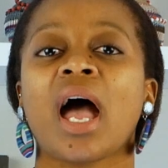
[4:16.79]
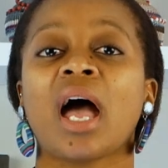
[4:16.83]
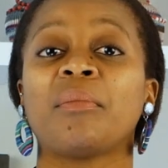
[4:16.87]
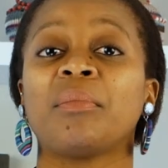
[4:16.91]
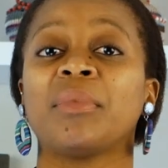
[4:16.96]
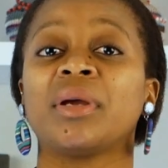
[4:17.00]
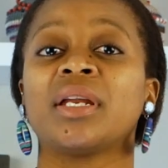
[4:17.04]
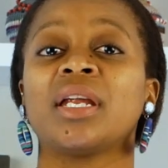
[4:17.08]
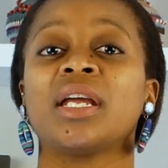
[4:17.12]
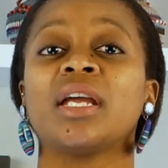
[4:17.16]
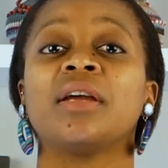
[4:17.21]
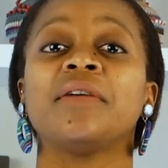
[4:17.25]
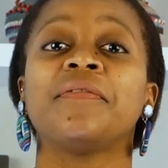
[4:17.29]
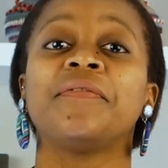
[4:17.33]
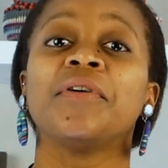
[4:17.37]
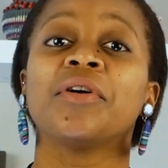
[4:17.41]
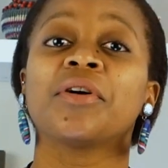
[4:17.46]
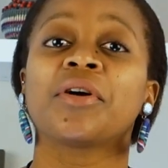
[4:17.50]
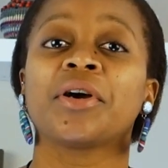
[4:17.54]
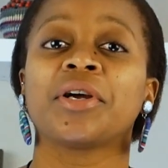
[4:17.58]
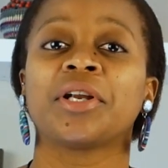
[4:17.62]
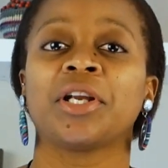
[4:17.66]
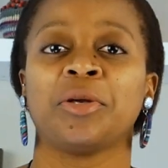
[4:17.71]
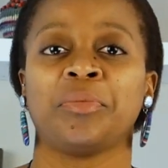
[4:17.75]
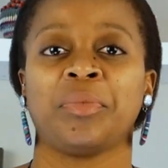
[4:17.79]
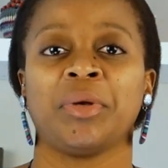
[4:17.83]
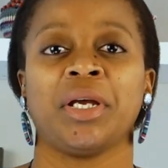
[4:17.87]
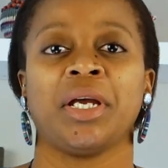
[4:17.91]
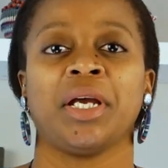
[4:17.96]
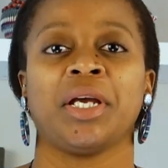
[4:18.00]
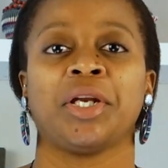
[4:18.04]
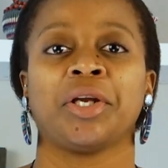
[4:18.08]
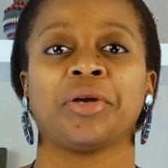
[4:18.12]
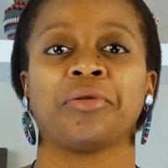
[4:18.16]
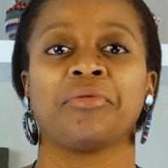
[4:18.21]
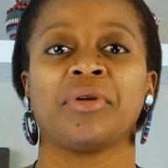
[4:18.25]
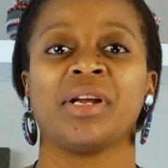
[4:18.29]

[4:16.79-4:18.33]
I mean, if you're going to be in a